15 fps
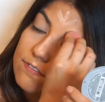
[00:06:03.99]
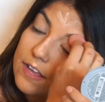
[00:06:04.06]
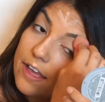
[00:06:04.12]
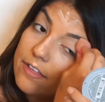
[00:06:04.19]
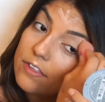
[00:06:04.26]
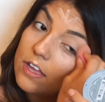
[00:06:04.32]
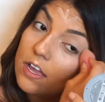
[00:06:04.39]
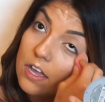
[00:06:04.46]

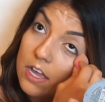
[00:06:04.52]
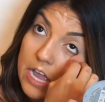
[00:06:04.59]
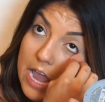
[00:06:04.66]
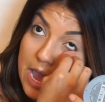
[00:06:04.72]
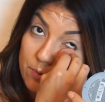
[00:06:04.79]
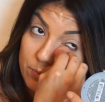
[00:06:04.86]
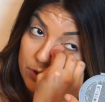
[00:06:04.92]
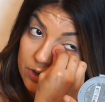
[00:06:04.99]
5th,
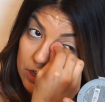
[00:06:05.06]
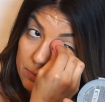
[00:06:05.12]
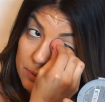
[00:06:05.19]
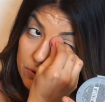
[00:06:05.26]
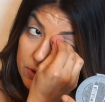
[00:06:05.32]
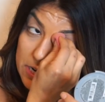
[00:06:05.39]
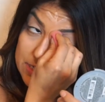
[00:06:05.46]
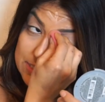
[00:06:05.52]
and we're gonna be
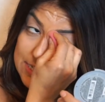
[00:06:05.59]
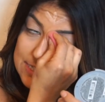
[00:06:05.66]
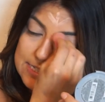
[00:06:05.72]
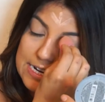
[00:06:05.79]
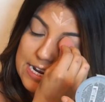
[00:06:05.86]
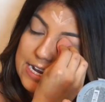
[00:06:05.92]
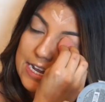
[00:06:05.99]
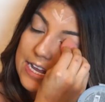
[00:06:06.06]
going to
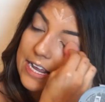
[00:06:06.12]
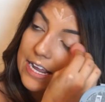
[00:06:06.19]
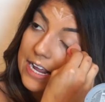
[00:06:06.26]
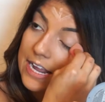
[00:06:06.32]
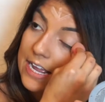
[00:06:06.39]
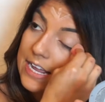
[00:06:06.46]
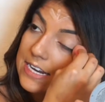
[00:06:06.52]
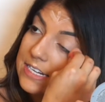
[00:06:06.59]
Disney,
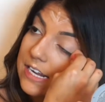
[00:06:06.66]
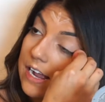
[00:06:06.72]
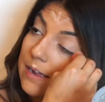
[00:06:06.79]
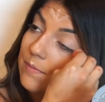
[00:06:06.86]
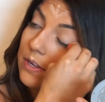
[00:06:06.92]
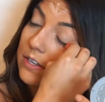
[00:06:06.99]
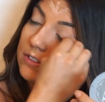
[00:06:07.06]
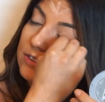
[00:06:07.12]
and
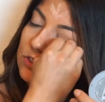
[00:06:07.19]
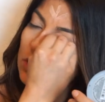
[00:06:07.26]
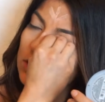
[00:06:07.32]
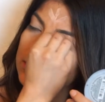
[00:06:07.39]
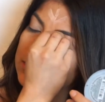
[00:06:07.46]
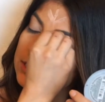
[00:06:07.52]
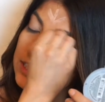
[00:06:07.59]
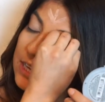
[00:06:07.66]
I'm
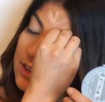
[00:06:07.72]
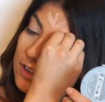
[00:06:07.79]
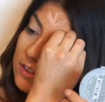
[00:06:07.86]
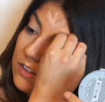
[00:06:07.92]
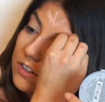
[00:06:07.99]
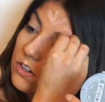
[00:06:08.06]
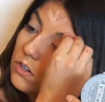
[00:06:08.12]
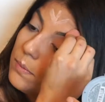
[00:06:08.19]
starting to get a
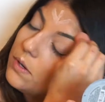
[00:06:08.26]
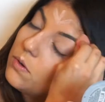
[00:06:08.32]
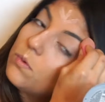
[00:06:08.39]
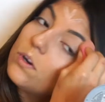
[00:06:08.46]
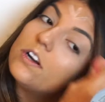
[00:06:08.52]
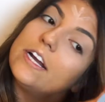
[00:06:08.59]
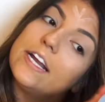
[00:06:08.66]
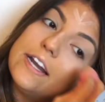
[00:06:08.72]
little bit
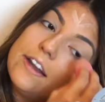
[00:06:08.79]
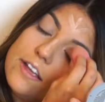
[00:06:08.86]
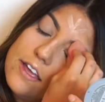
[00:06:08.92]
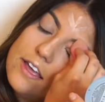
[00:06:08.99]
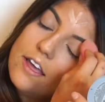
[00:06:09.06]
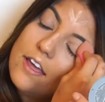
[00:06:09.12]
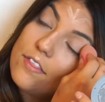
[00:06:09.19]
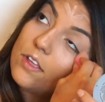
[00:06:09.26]
worried
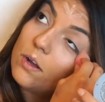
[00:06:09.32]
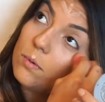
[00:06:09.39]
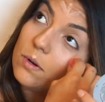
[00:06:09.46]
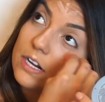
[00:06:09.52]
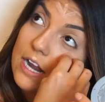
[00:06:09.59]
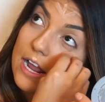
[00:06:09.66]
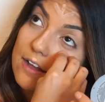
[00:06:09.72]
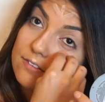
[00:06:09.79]
that we're
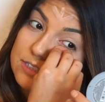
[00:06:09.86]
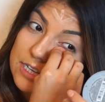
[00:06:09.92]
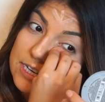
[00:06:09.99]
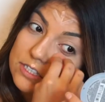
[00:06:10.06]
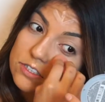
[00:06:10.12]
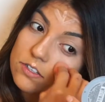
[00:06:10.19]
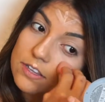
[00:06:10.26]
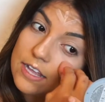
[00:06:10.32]
gonna have to
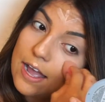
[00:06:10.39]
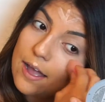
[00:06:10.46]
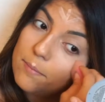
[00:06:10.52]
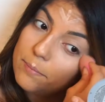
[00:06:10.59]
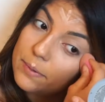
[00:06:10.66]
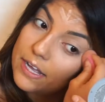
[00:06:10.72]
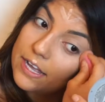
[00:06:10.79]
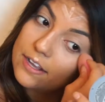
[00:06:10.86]
cancel
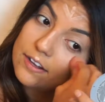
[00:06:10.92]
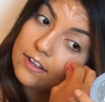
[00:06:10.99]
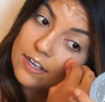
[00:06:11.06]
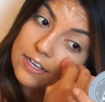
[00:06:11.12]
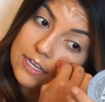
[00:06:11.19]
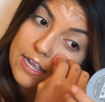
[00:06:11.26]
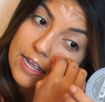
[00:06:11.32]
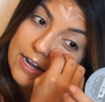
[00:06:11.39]
that,
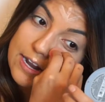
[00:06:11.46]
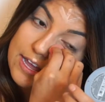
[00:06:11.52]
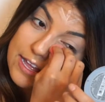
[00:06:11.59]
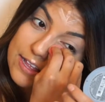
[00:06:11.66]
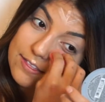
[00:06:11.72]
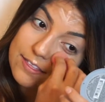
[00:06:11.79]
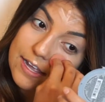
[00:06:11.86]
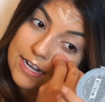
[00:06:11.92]
but again,
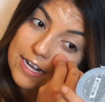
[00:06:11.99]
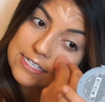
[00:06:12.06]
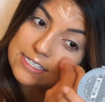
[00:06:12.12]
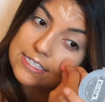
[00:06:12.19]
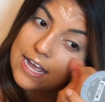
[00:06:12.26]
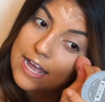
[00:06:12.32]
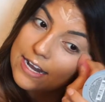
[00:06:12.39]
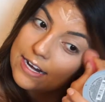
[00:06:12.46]
like I
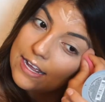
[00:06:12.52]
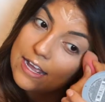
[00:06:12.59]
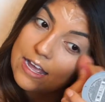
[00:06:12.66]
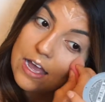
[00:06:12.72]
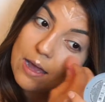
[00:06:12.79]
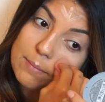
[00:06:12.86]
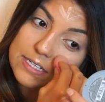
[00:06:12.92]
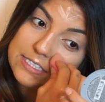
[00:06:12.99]
said,
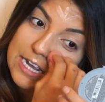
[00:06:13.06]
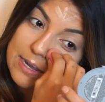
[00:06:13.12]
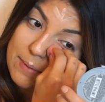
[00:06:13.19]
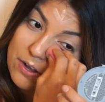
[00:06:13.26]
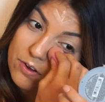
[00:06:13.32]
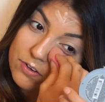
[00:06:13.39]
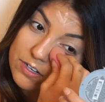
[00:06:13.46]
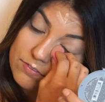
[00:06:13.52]
I'm gonna take
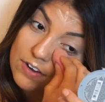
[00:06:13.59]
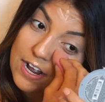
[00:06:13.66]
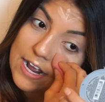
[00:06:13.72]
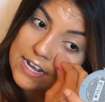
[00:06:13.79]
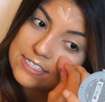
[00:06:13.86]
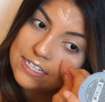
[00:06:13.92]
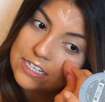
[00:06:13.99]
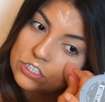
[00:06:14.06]
my own
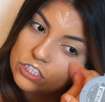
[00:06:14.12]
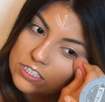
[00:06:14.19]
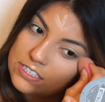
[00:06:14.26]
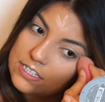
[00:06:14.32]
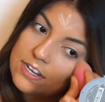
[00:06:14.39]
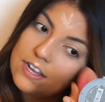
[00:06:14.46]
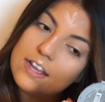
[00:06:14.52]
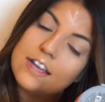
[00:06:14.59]
advice and just